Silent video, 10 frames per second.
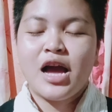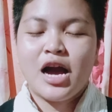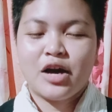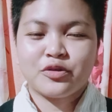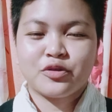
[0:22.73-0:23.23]

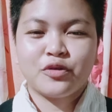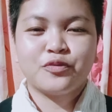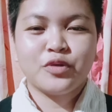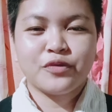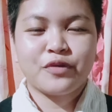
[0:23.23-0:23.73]
out of
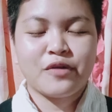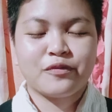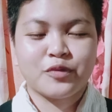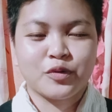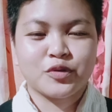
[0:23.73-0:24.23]
25
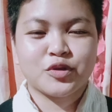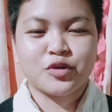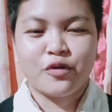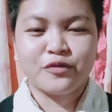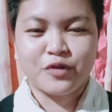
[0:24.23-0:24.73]
rules
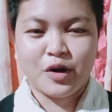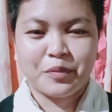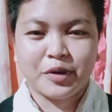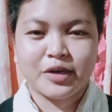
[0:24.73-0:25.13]
of grammar.